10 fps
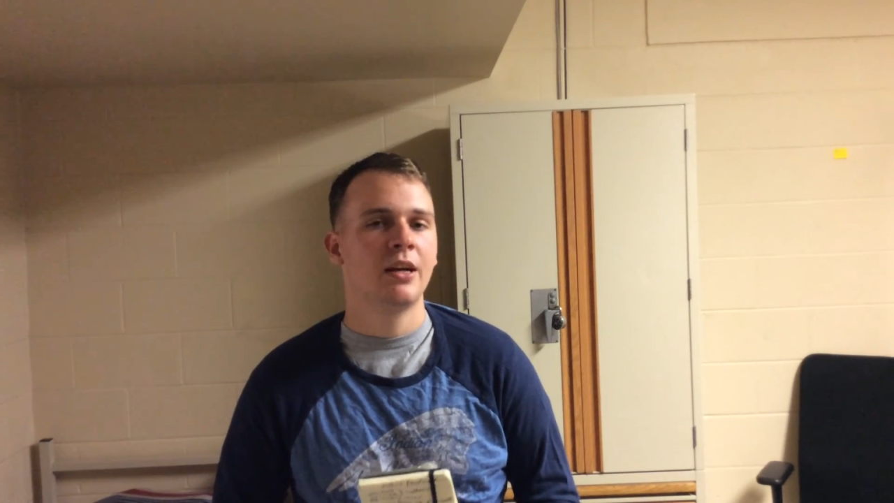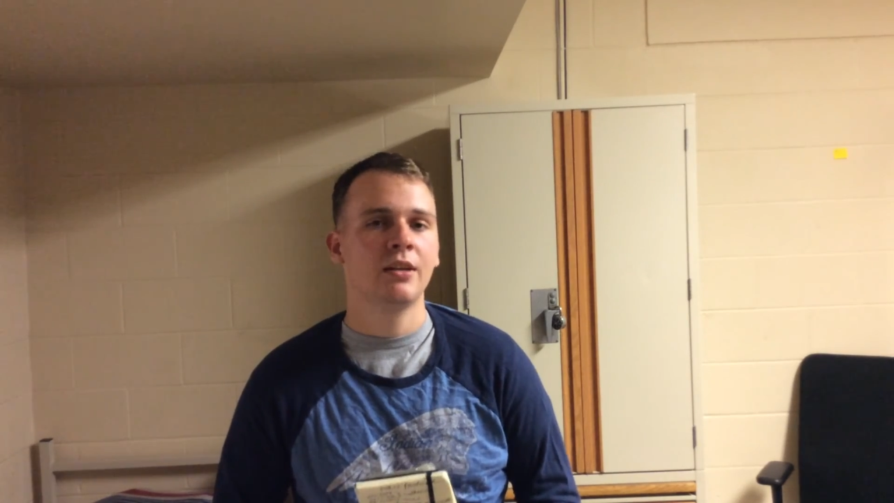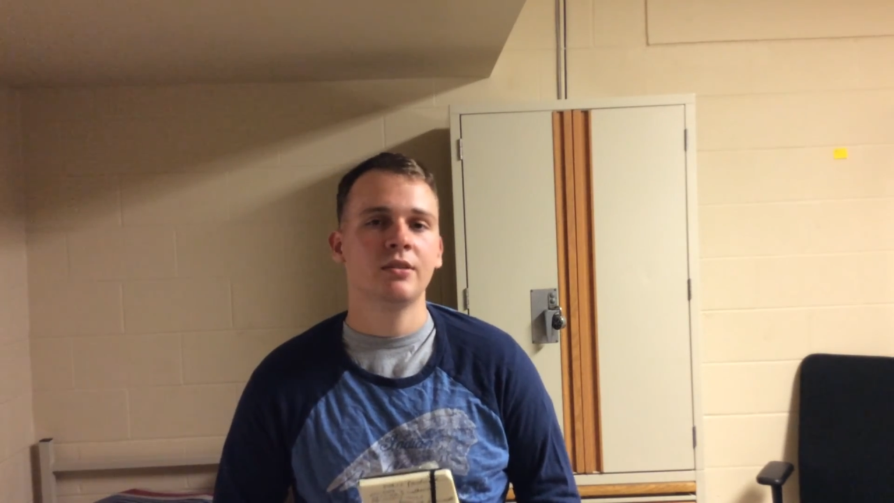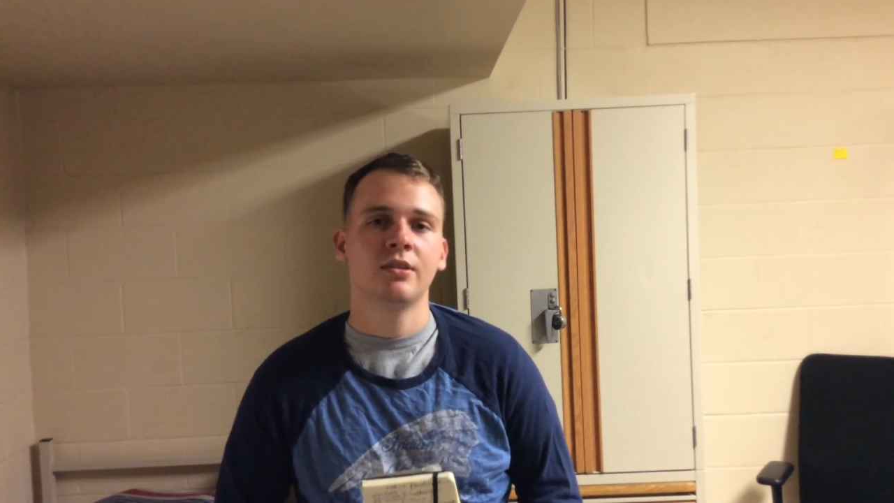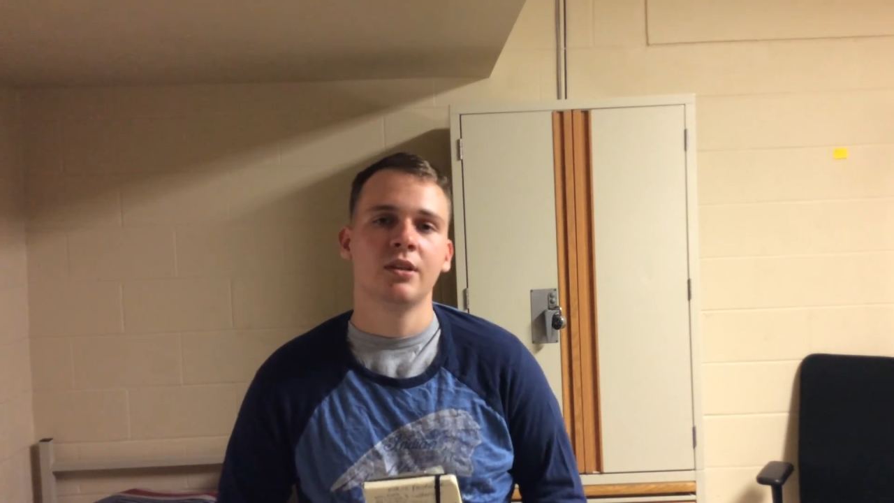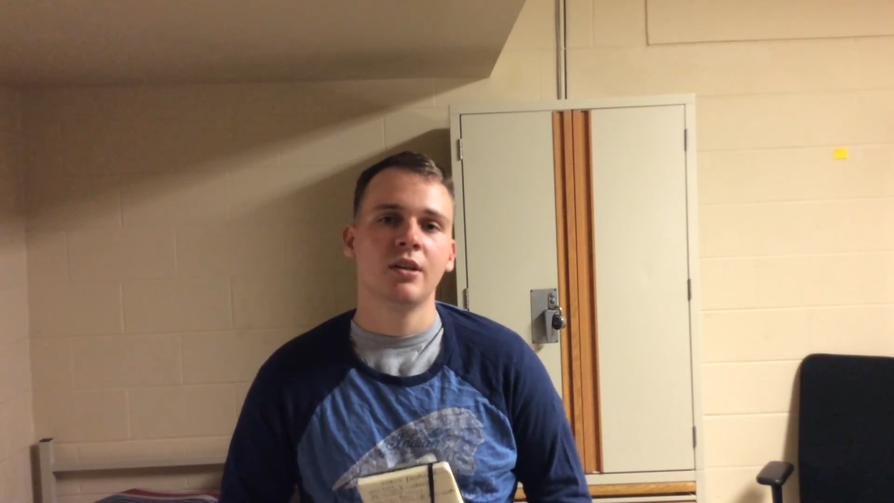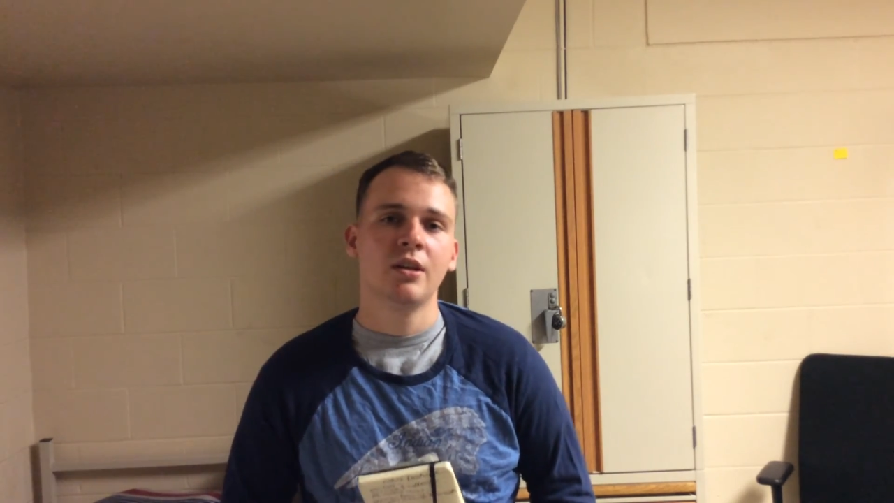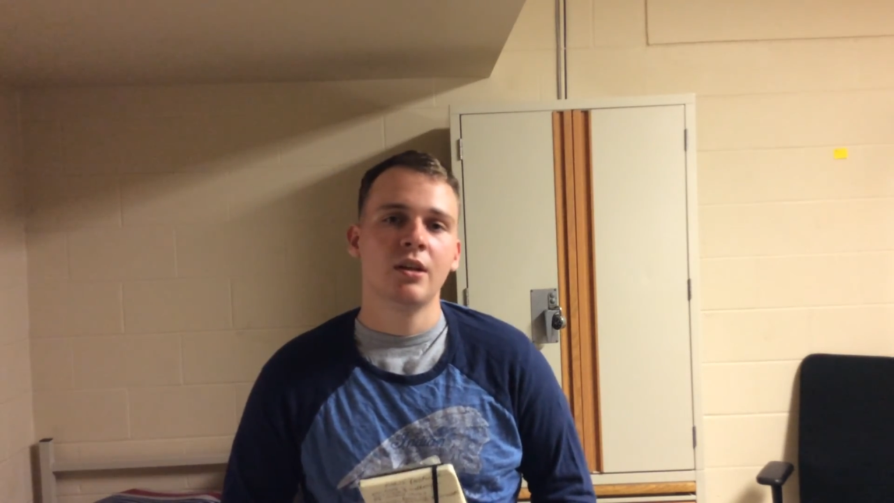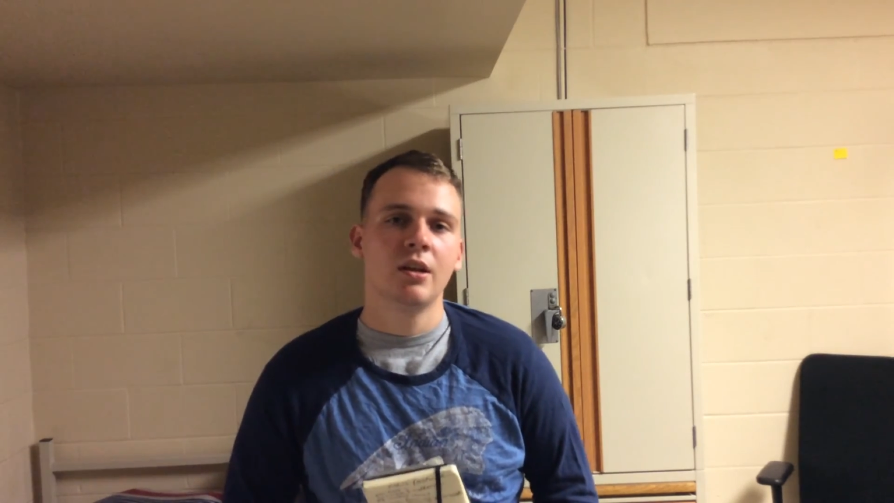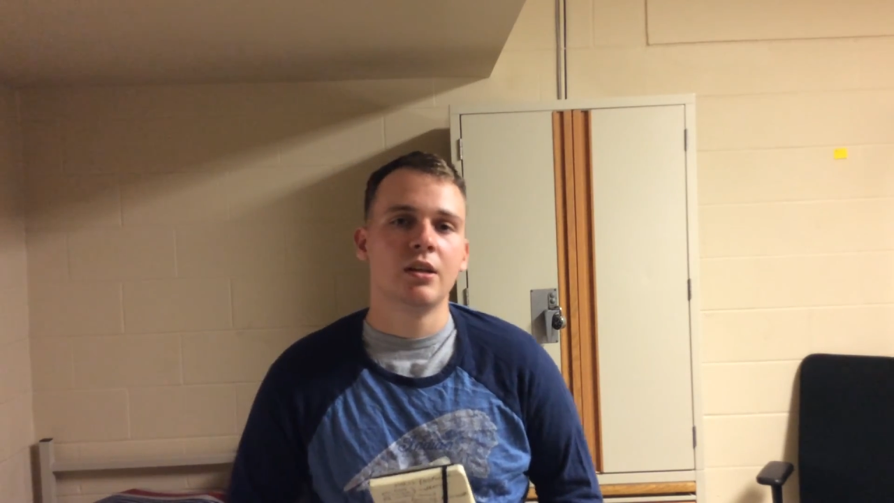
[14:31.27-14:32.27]
not.
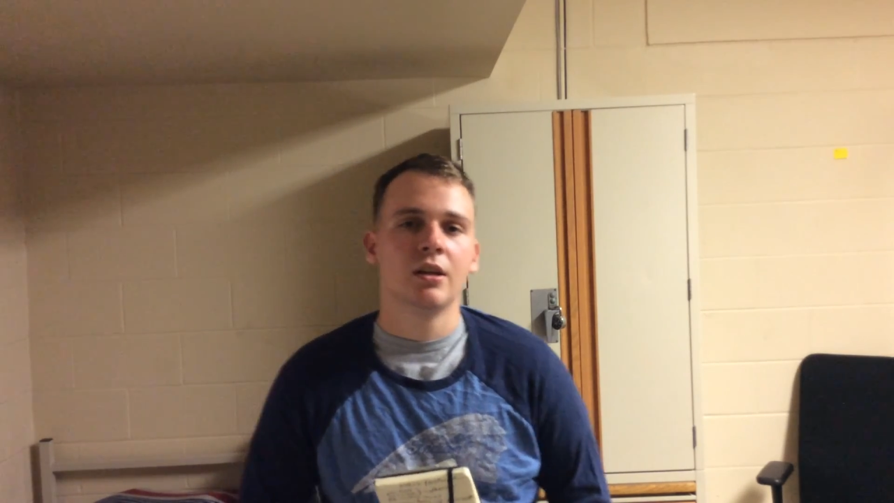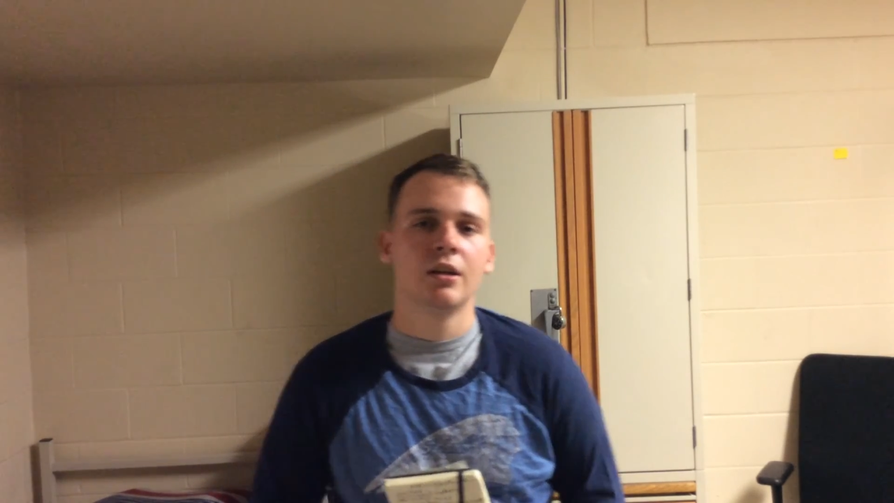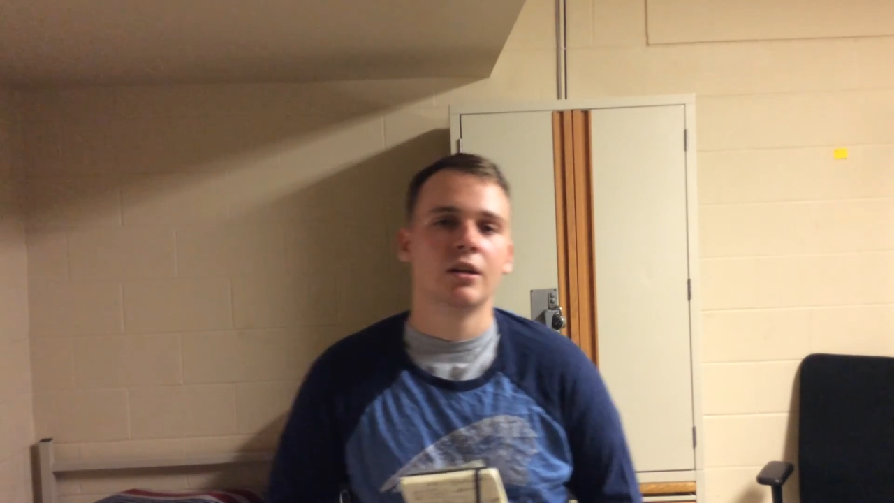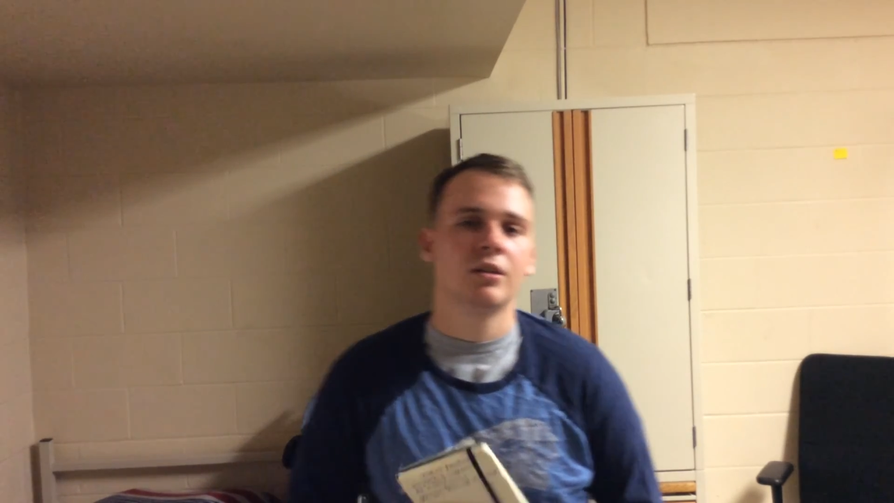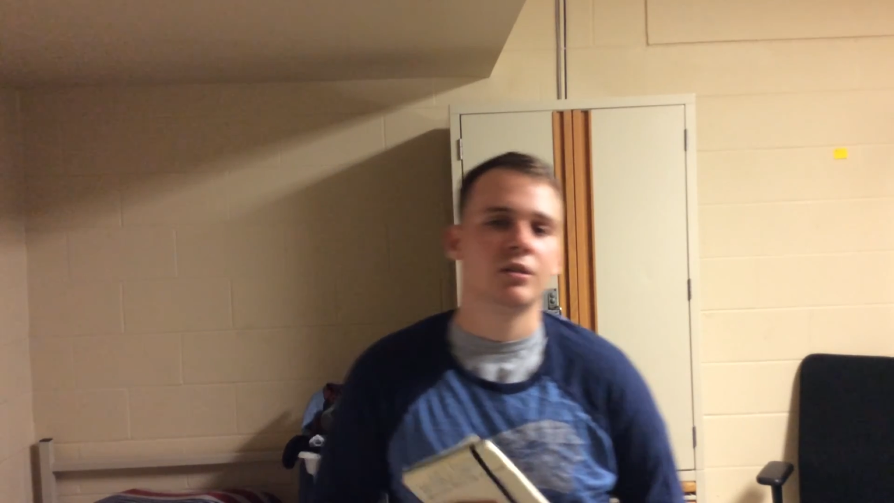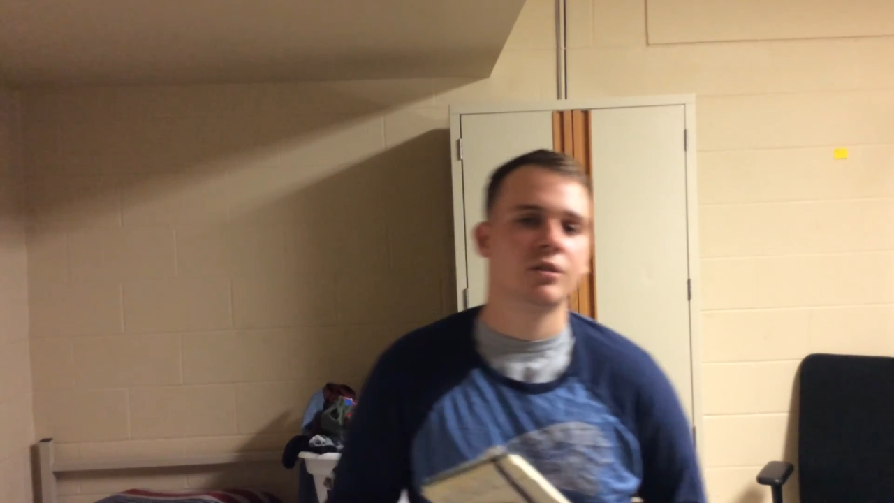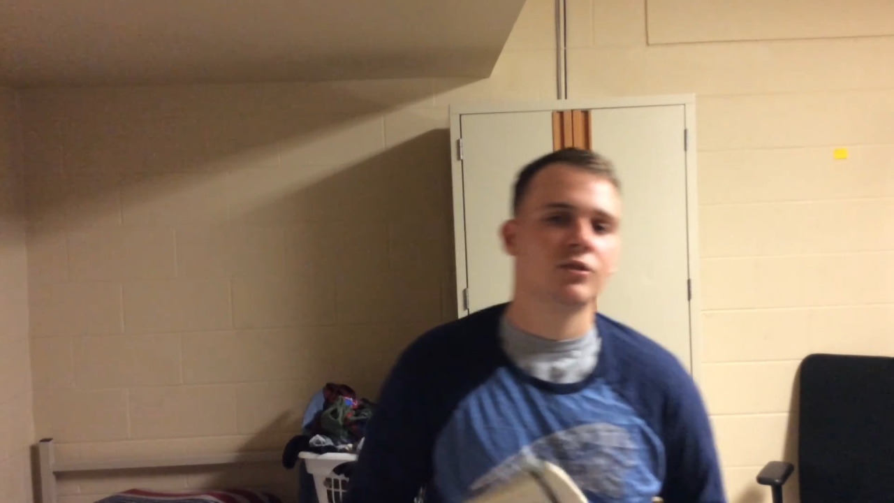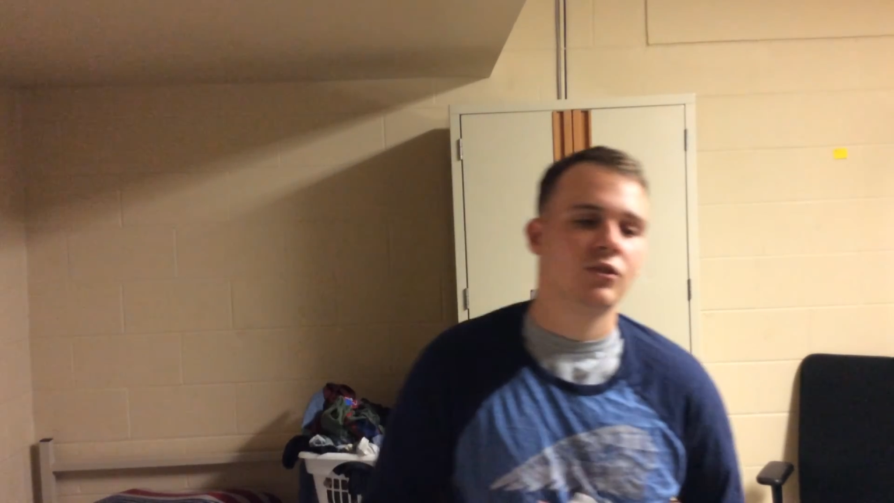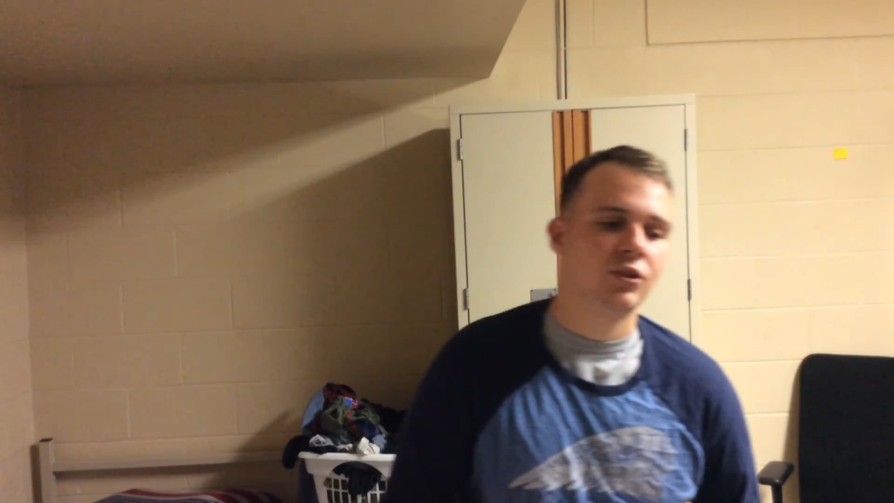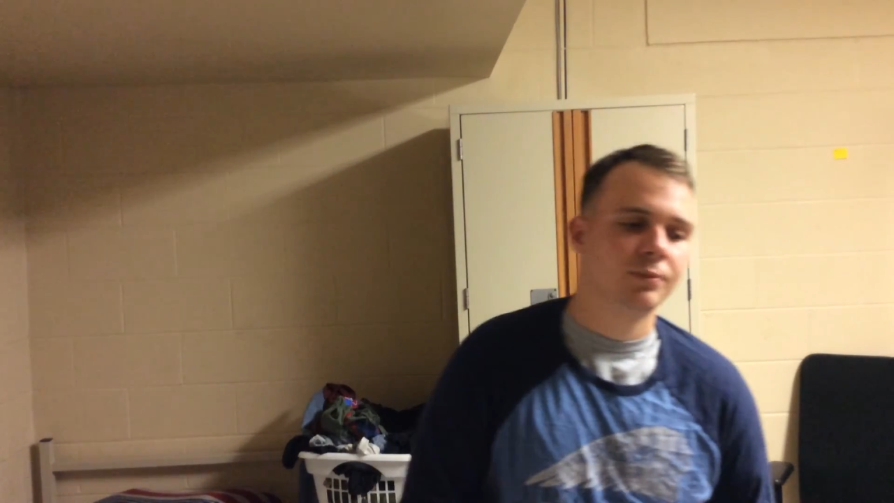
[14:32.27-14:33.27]

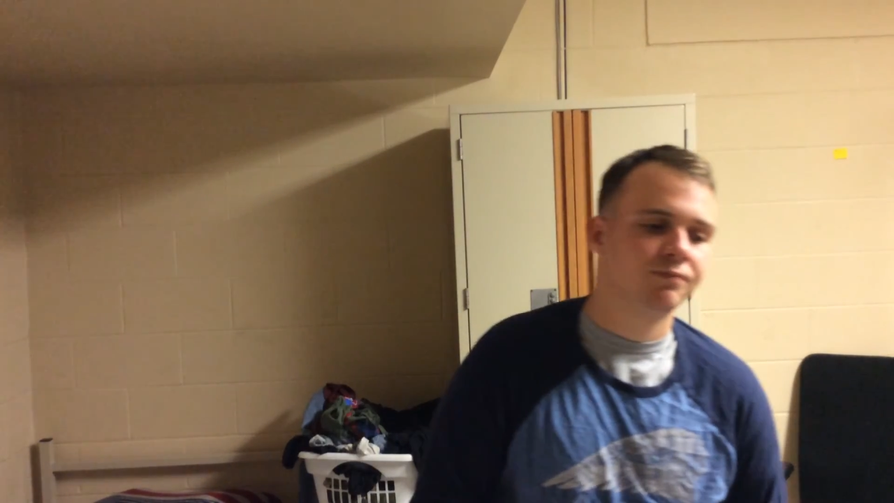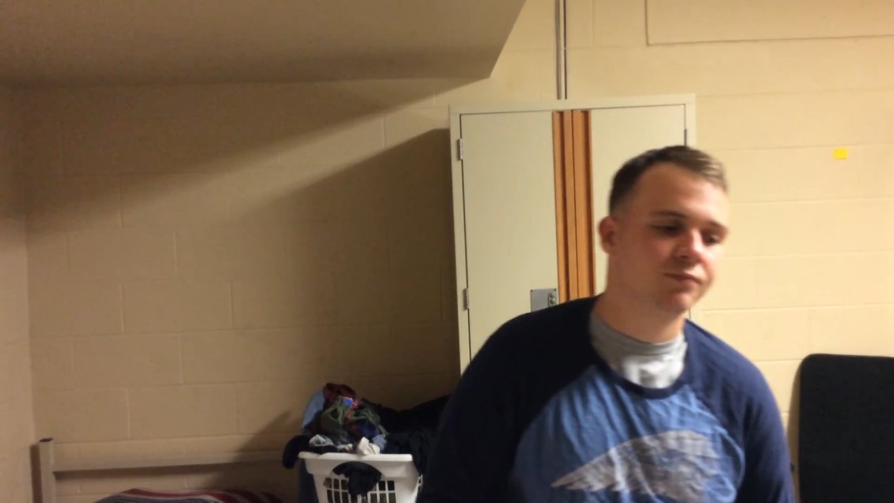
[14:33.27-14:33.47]
So.